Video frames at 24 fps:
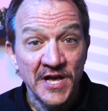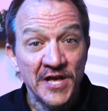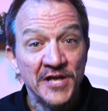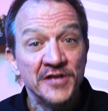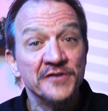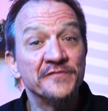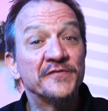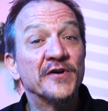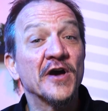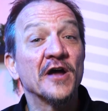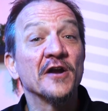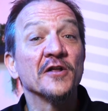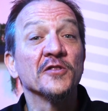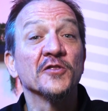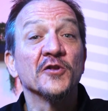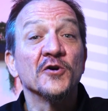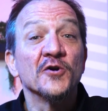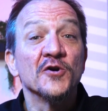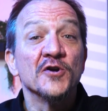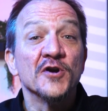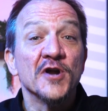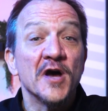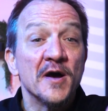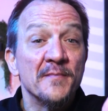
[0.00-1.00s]
You've got to
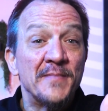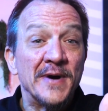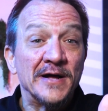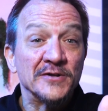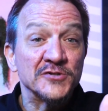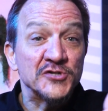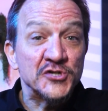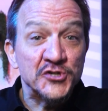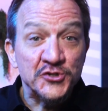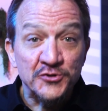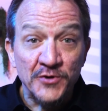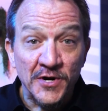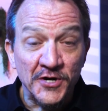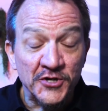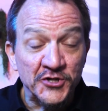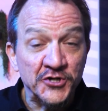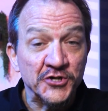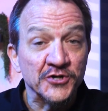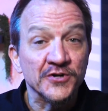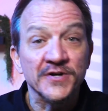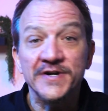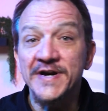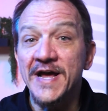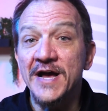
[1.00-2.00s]
learn about
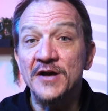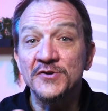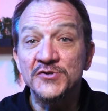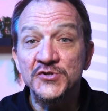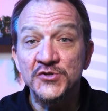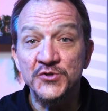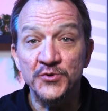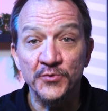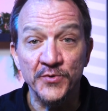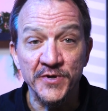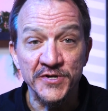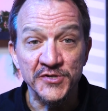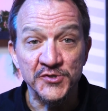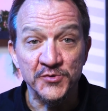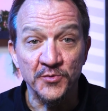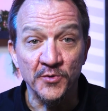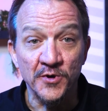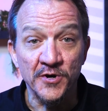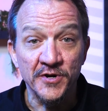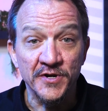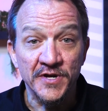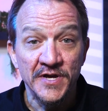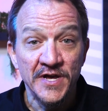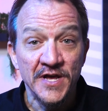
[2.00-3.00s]
structure and how stories
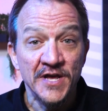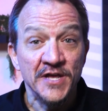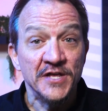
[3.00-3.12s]
work.